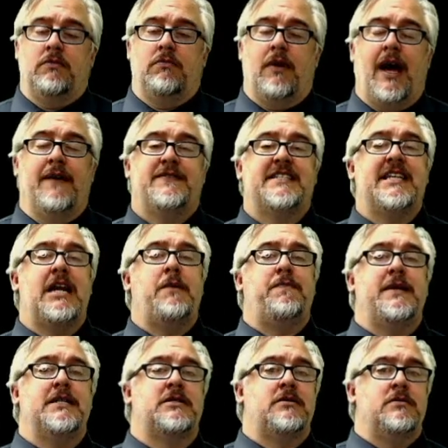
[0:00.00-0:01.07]
I've set up
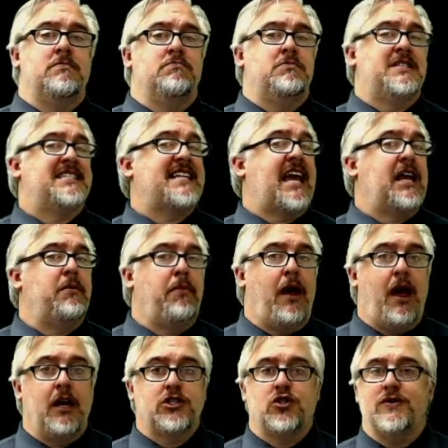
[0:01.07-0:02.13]
this
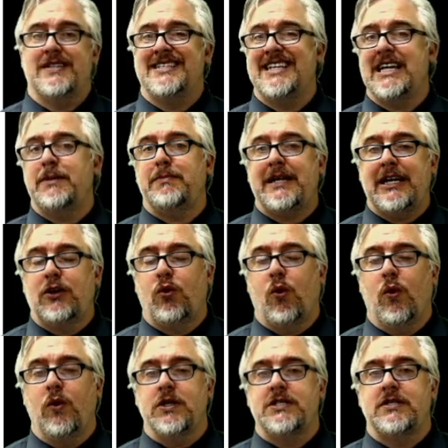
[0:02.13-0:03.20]
sandbox or this empty
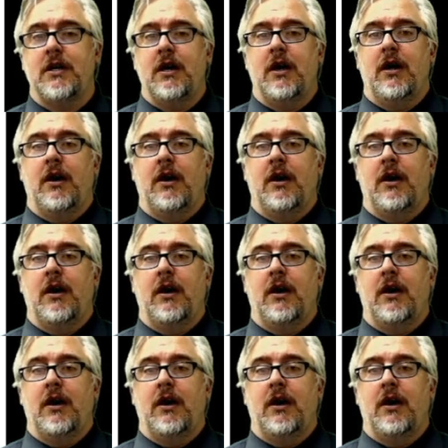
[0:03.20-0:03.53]
course,